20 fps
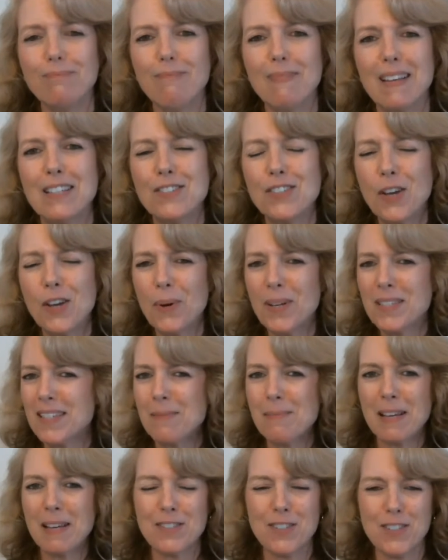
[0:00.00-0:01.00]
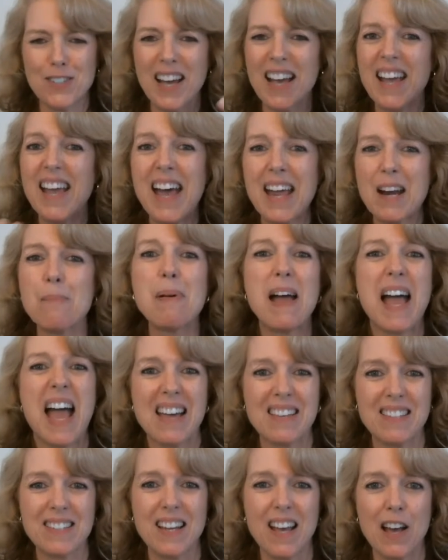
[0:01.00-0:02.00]
So as I mentioned, I had a
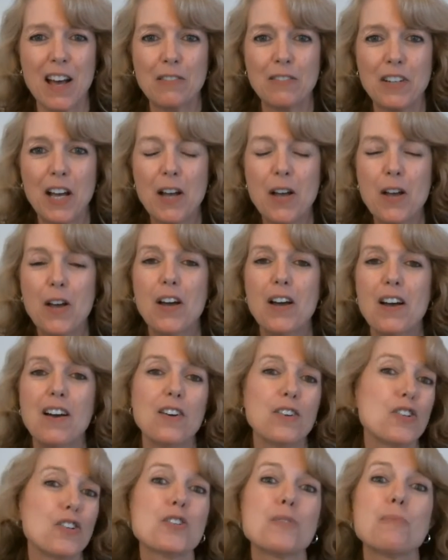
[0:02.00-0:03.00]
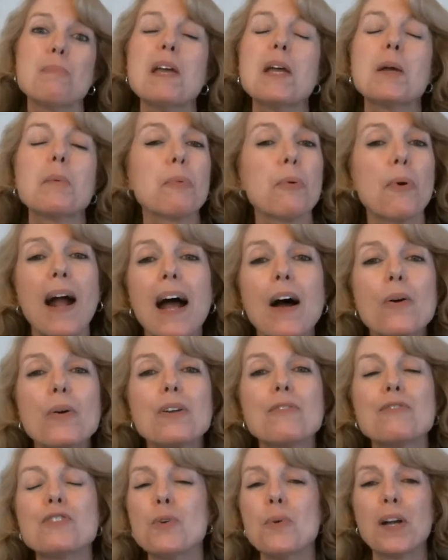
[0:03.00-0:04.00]
past of just being proud
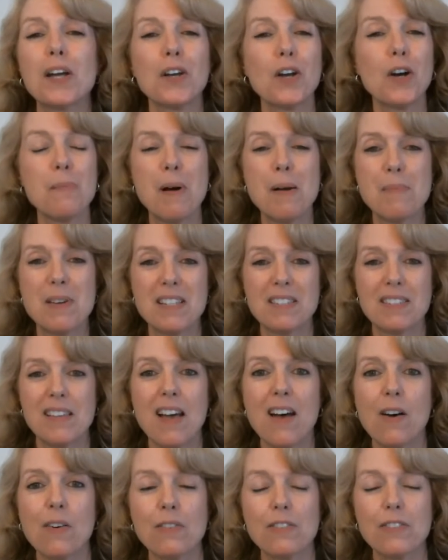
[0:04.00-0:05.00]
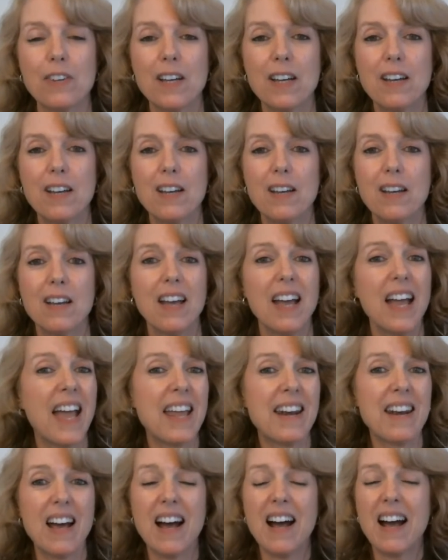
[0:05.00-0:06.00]
of doing it all by myself.
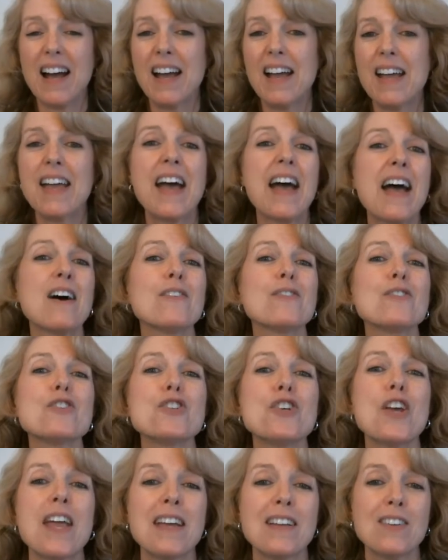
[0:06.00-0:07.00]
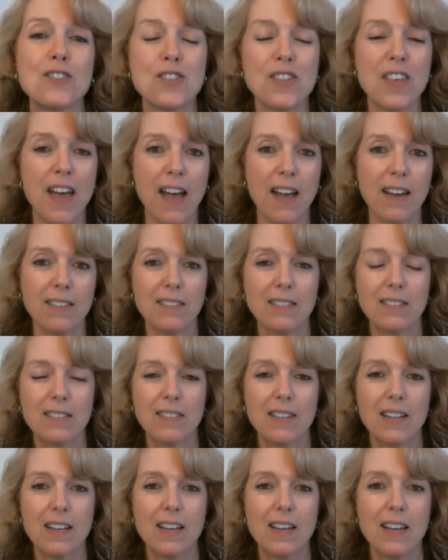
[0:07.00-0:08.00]
And I have changed that.
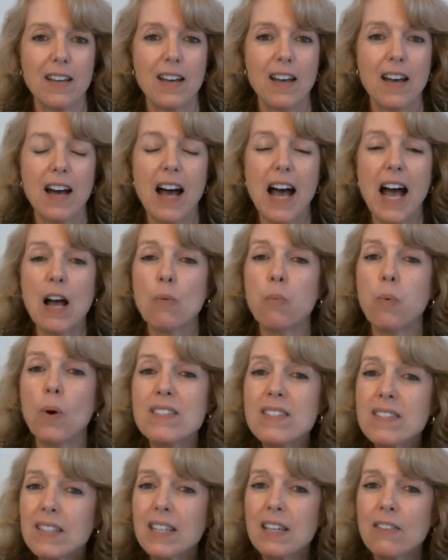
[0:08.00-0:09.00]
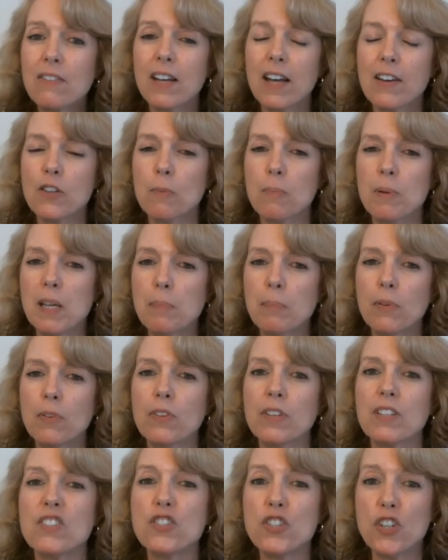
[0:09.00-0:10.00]
I wasn't giving other people
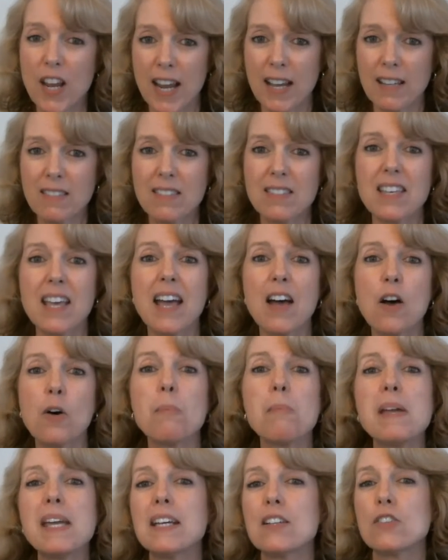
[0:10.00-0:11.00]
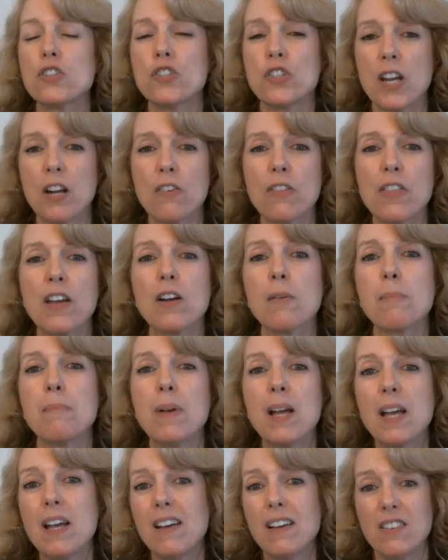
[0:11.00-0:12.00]
the chance to help me and share their
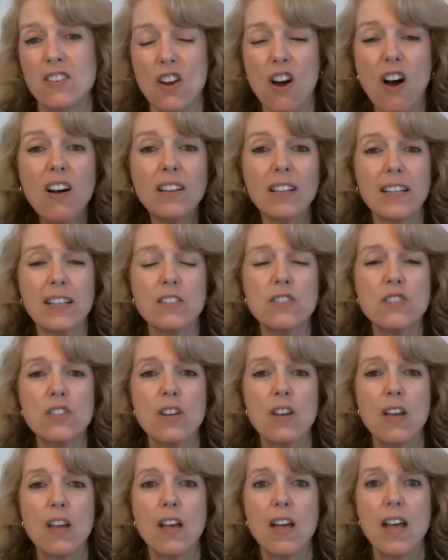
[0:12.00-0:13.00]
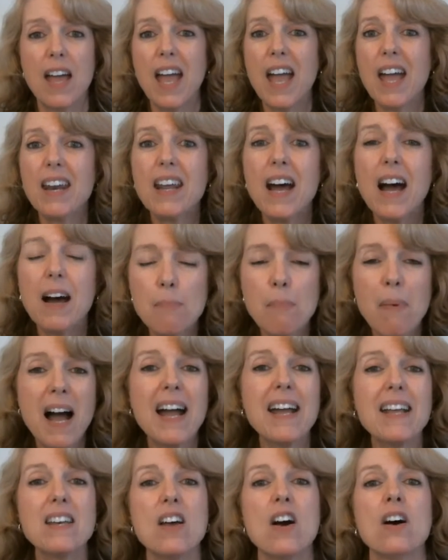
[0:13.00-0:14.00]
knowledge. And my
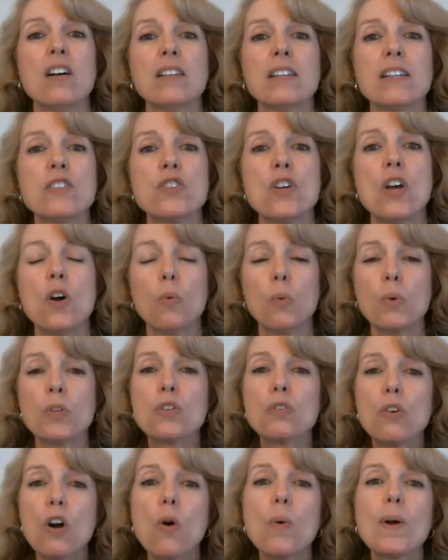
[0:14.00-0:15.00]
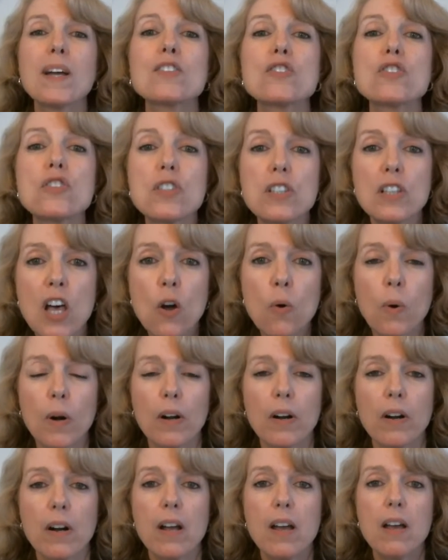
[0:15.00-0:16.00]
knowledge was growing slower